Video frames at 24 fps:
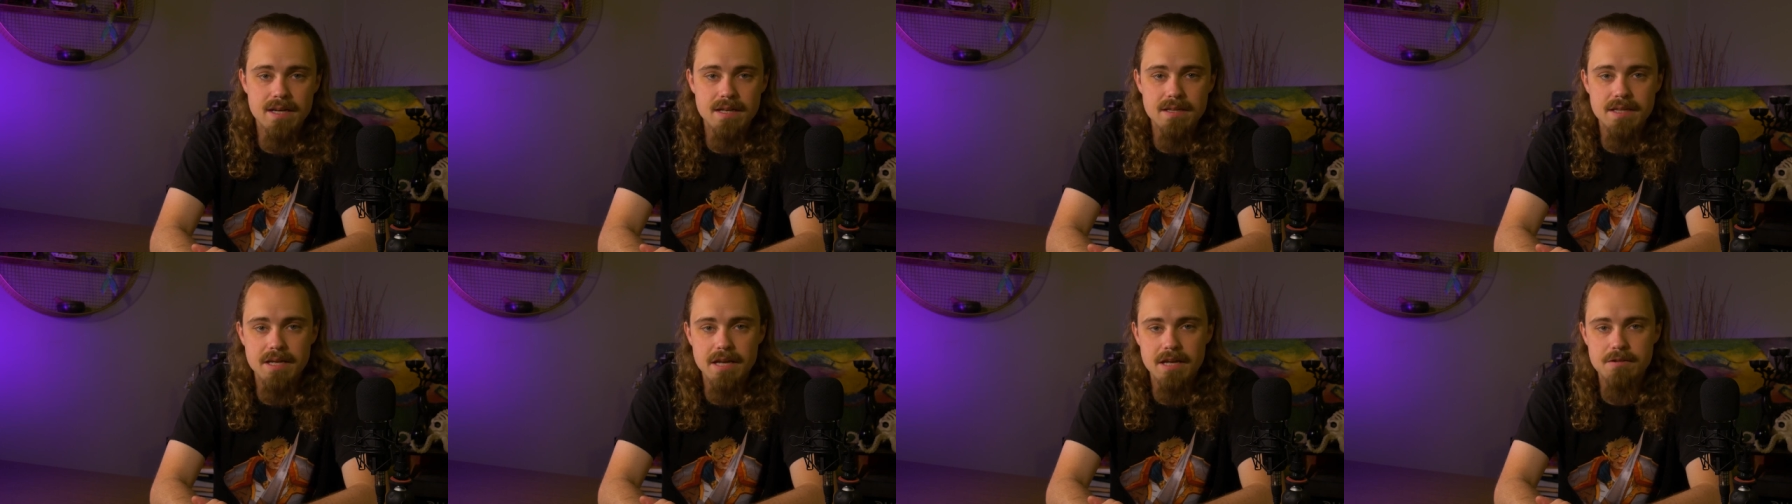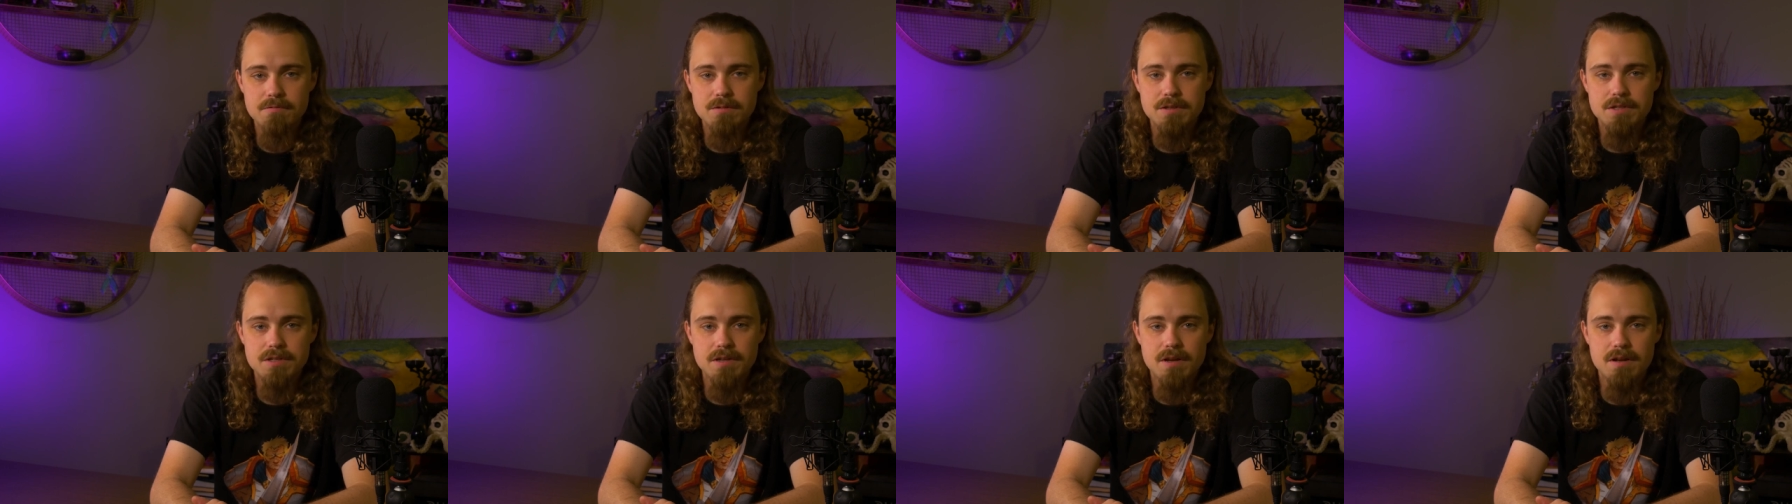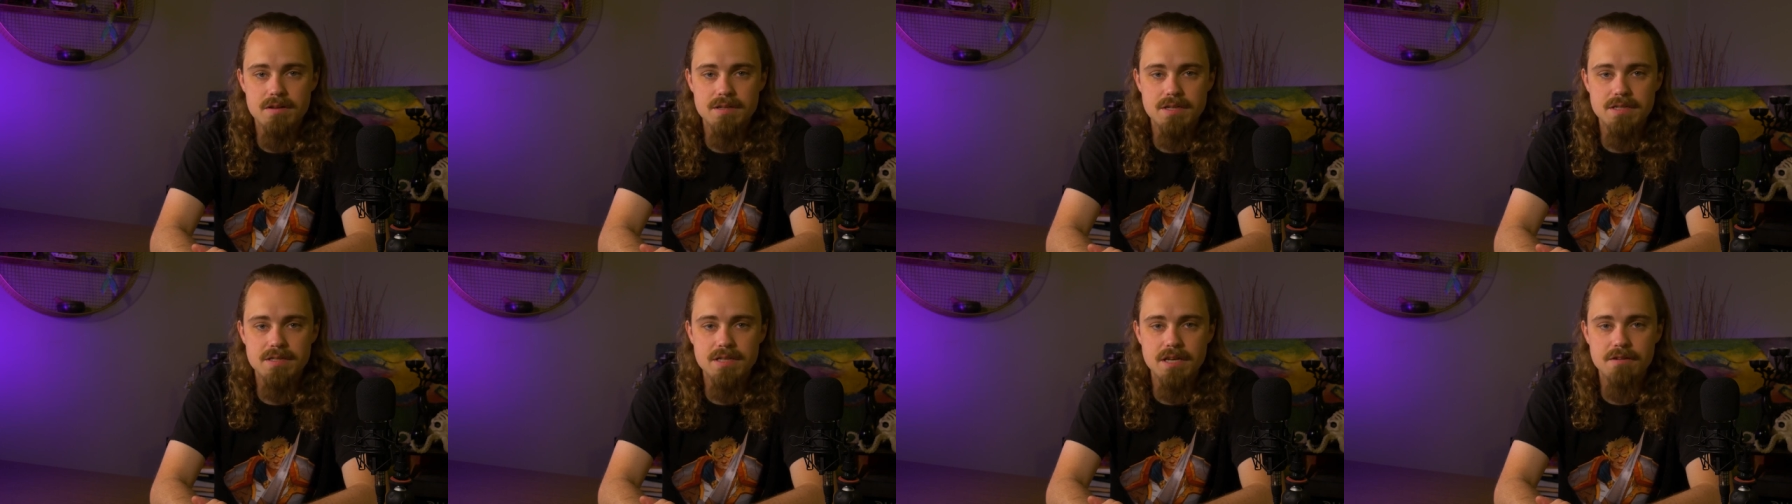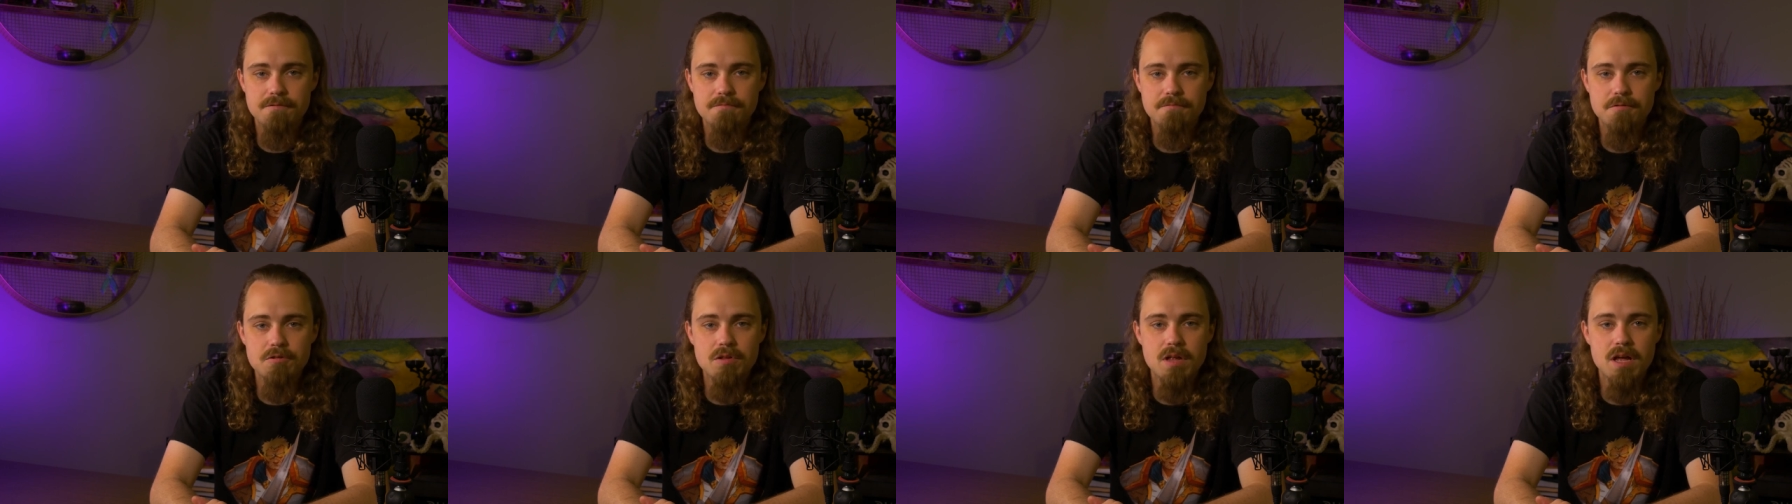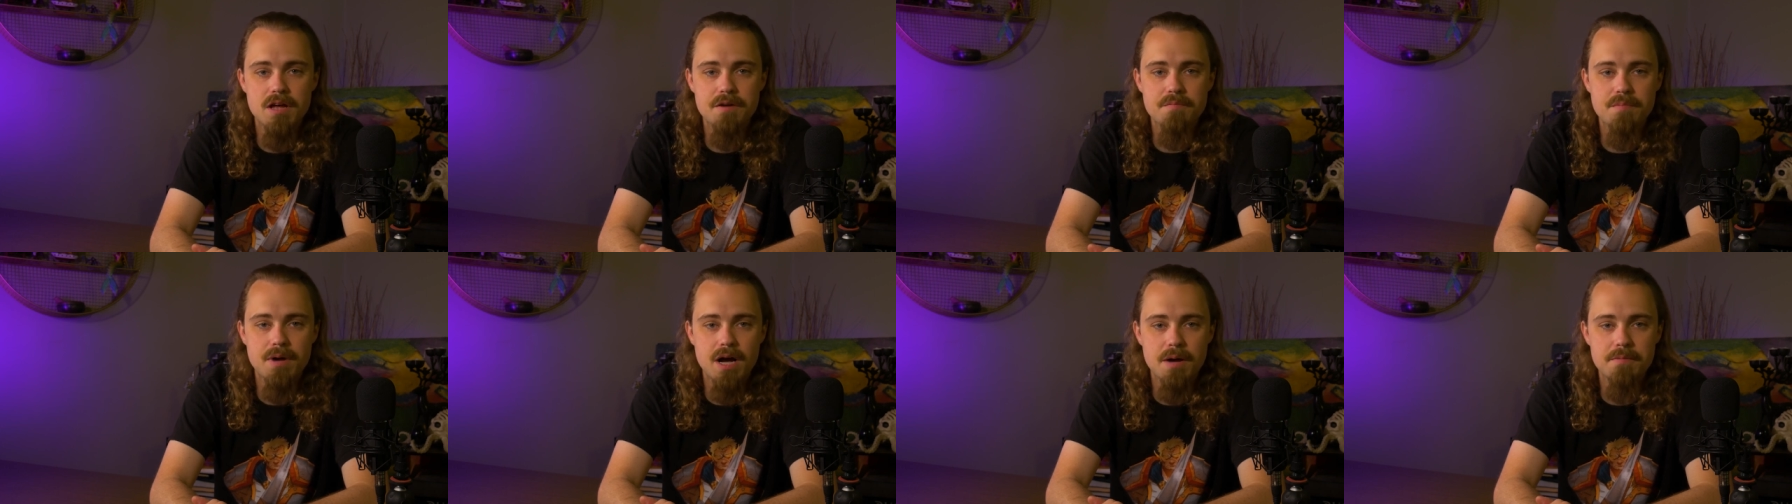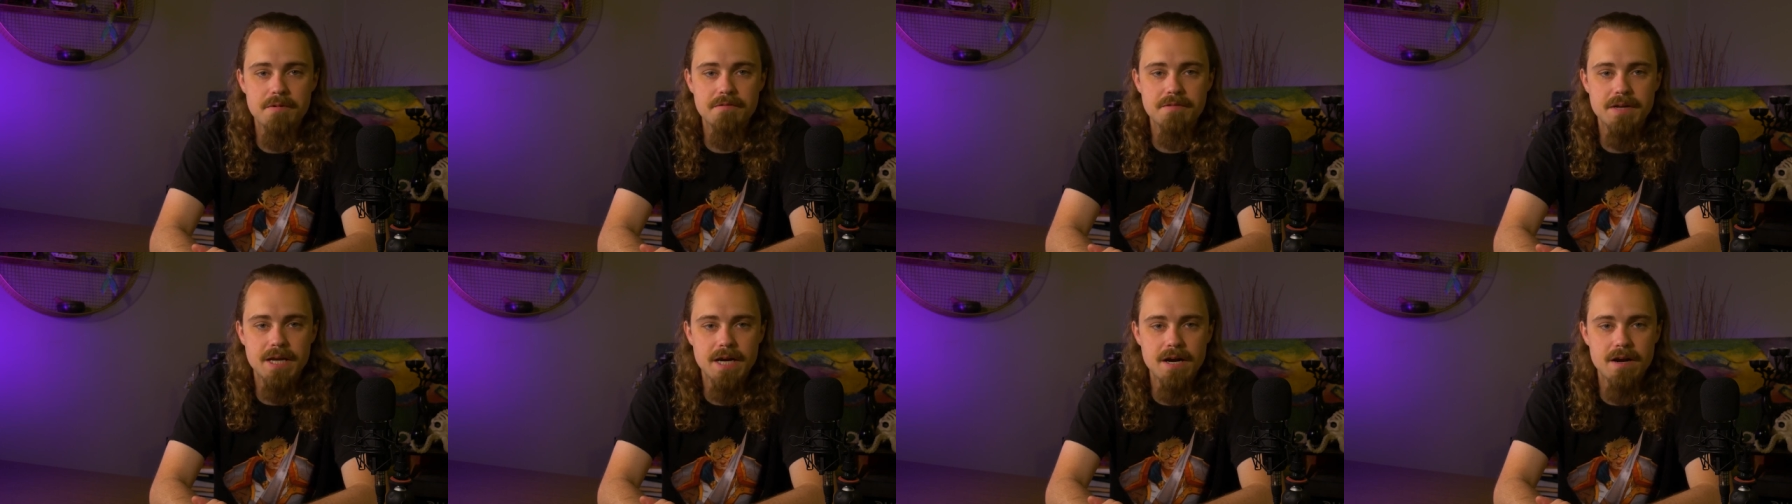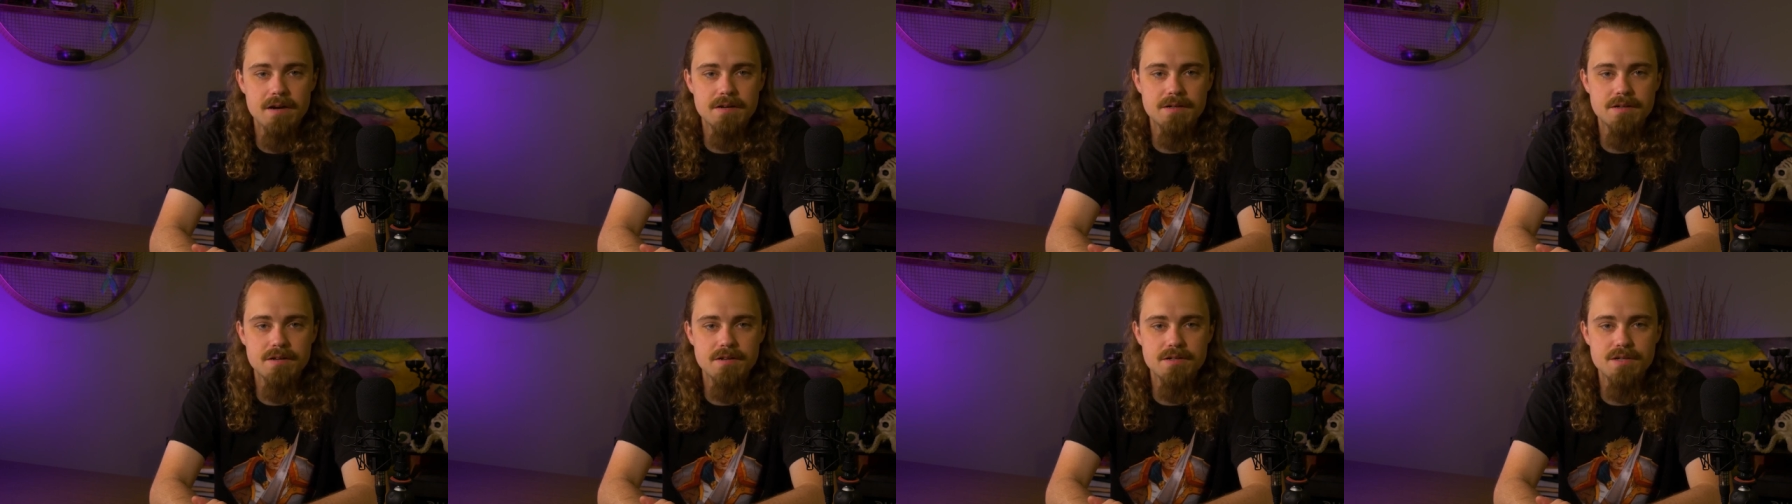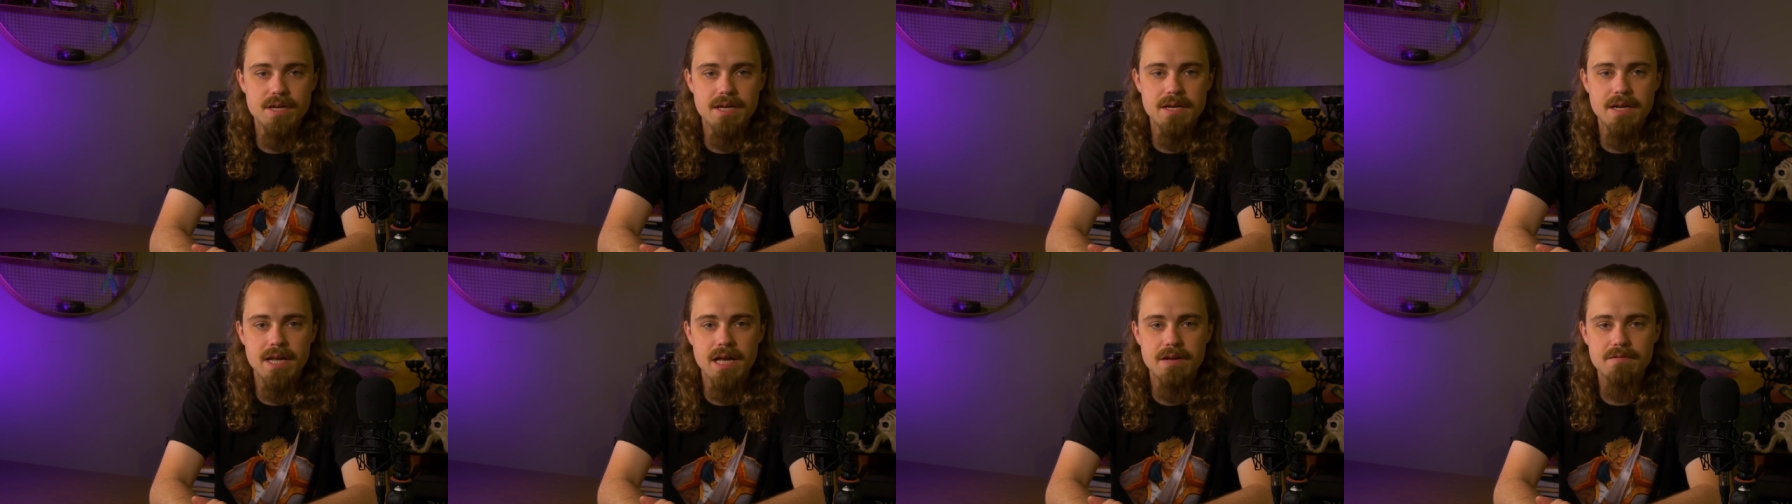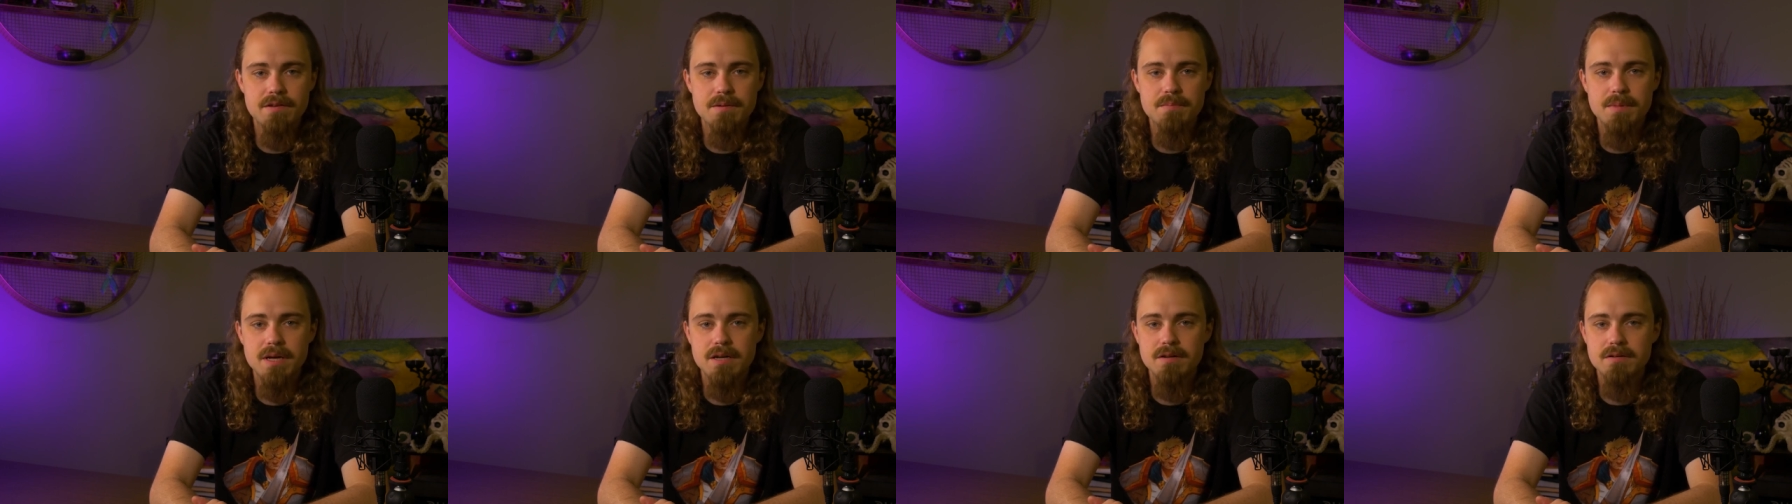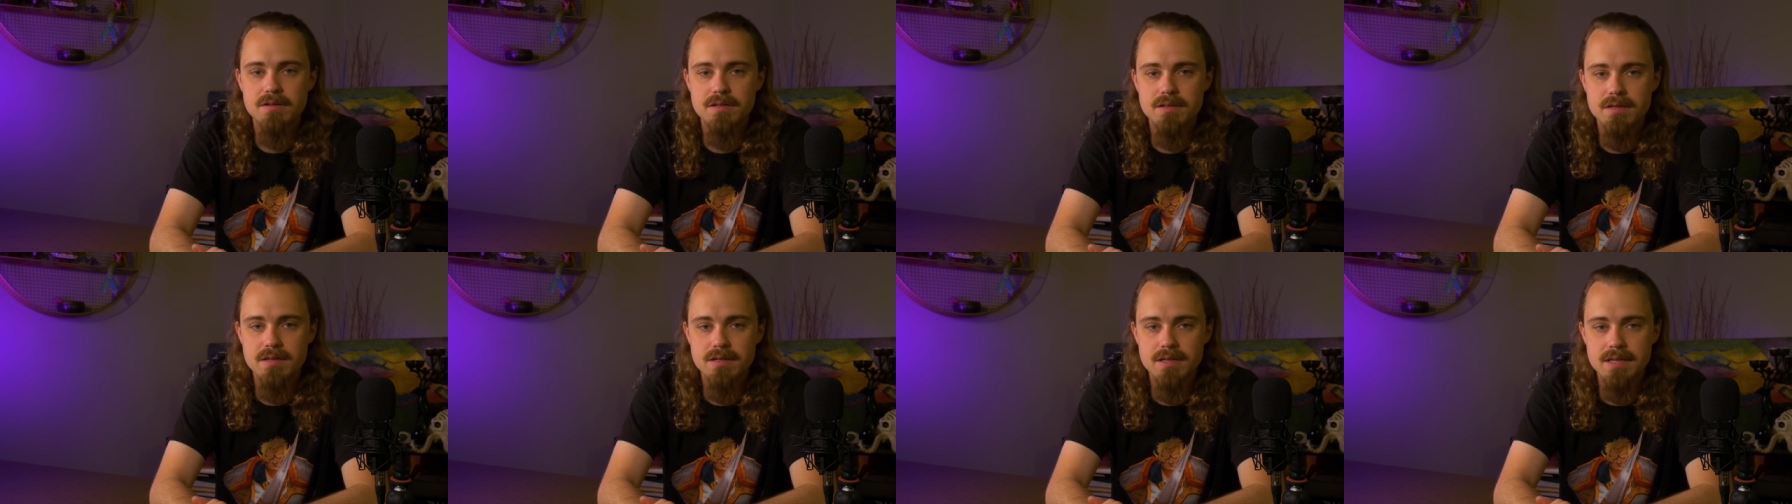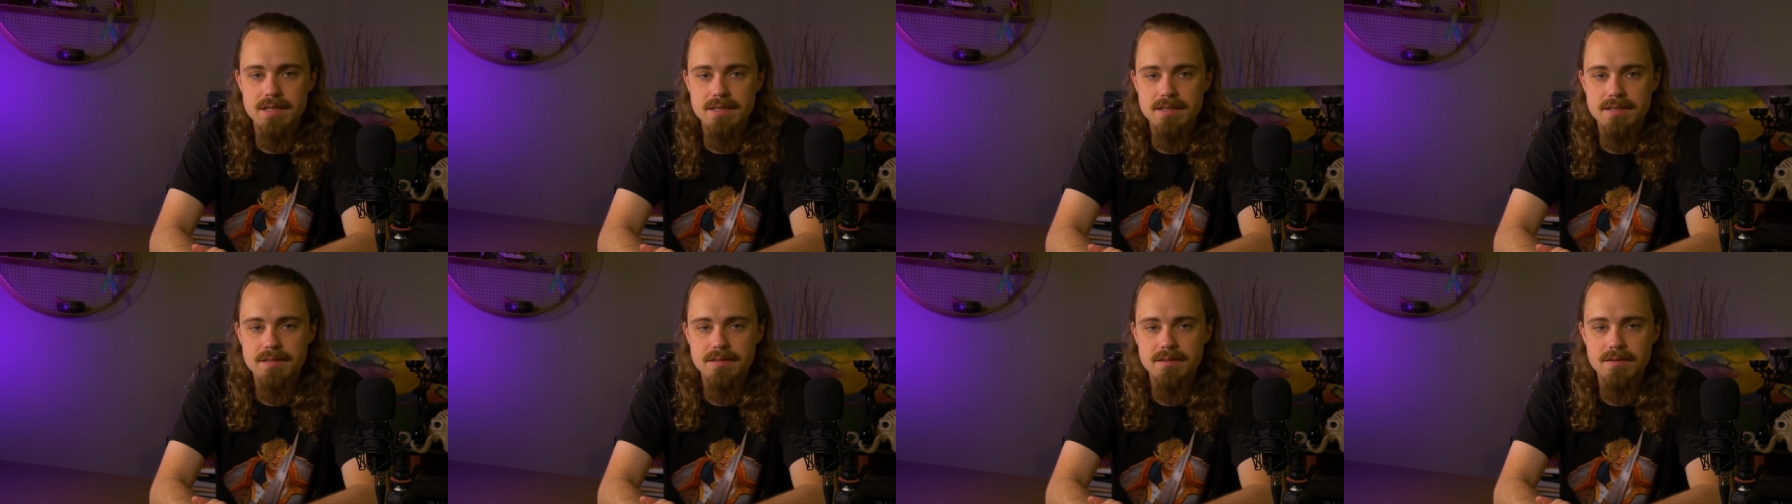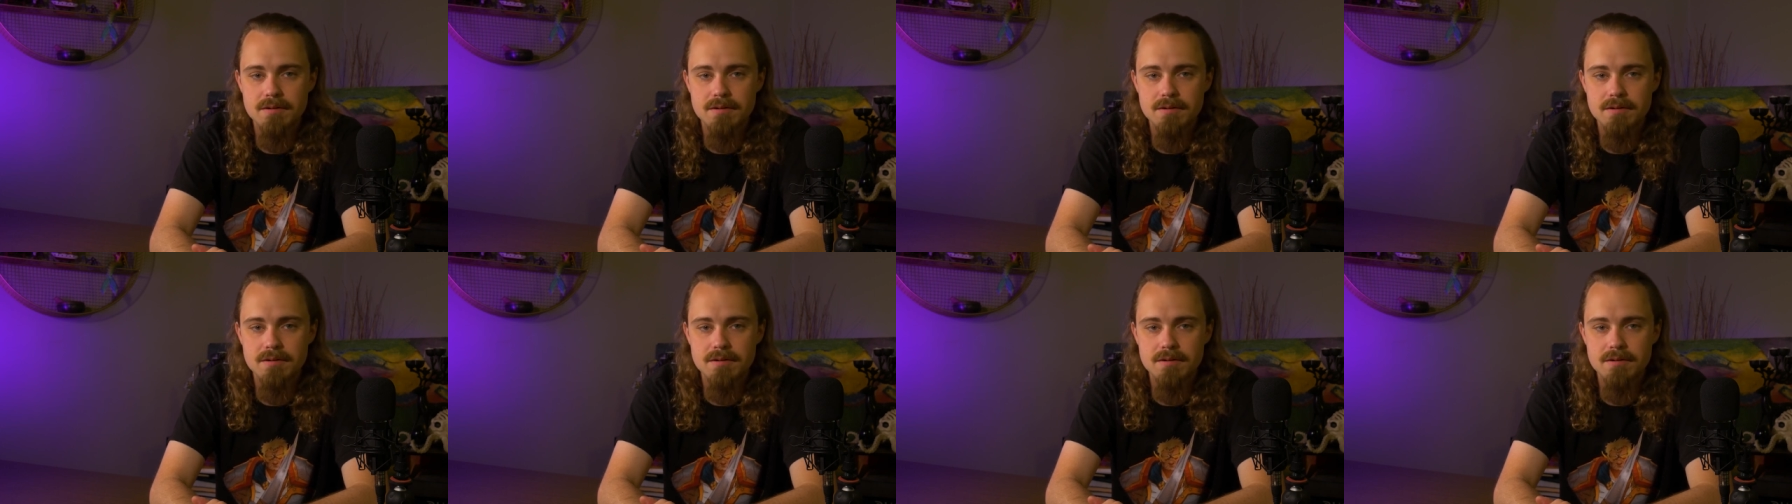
The end result is a full on mob of characters and heavy metal goodness,